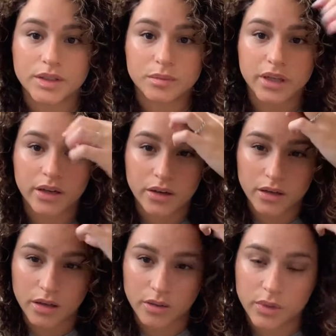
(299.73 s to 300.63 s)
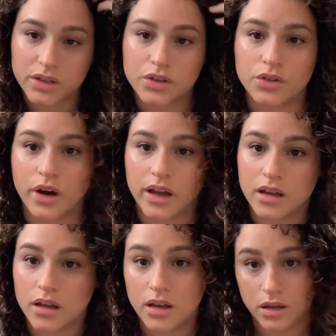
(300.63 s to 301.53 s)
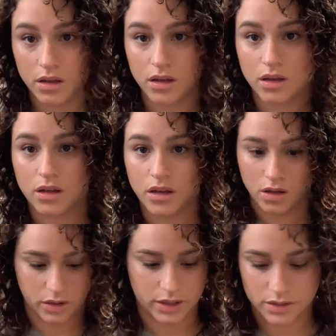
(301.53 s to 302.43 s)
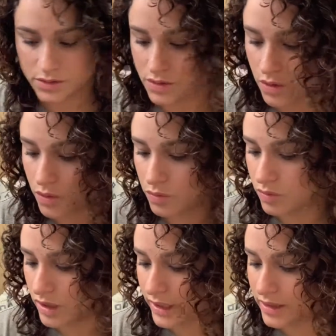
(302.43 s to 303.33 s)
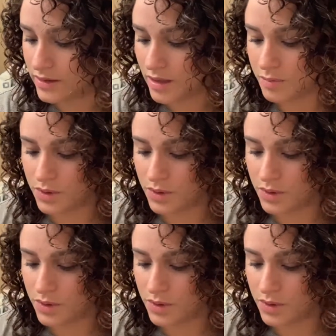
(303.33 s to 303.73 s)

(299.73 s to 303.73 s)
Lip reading: my hair. I don't want it to dry. Okay, so what I ended up